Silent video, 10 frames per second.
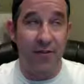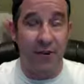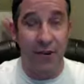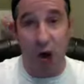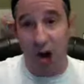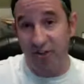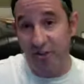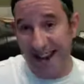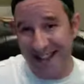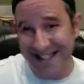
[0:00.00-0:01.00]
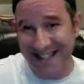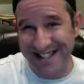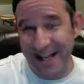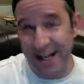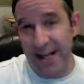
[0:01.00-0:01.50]
they're still off
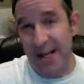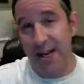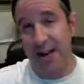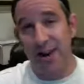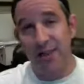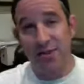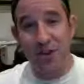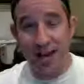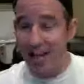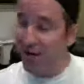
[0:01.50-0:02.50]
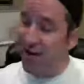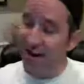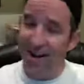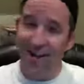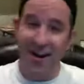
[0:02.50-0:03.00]
base and off track, then you can
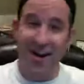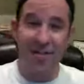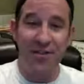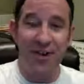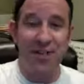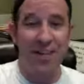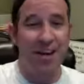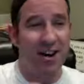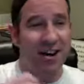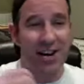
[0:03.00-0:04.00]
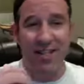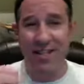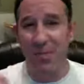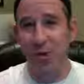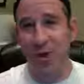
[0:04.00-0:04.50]
guide that conversation and say, guys, that's
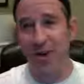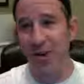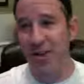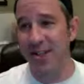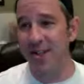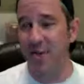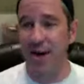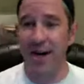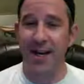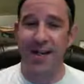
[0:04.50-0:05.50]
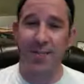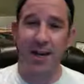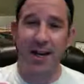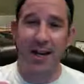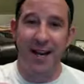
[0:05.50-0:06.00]
some great thoughts. That's some great ideas.
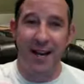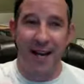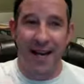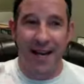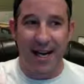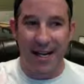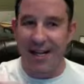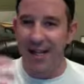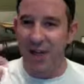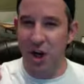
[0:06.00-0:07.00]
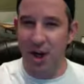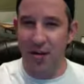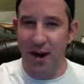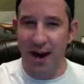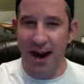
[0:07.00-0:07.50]
But let's talk
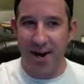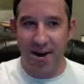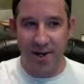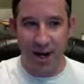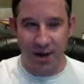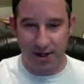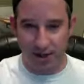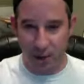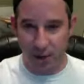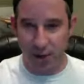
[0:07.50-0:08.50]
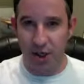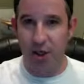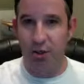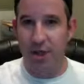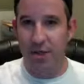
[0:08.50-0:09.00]
about how integrity is important to
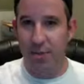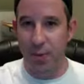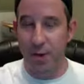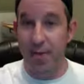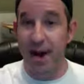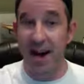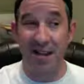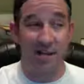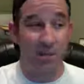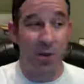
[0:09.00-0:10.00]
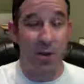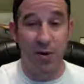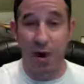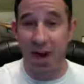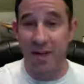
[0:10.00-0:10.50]
you. How's it important to the band? How's it important in
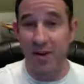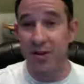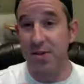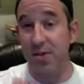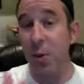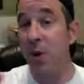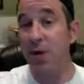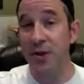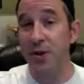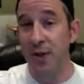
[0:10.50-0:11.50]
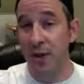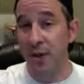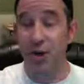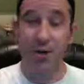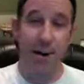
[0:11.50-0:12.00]
your life? How it's important
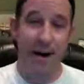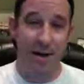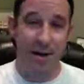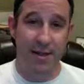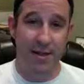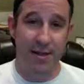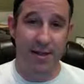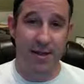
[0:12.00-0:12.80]
to your parents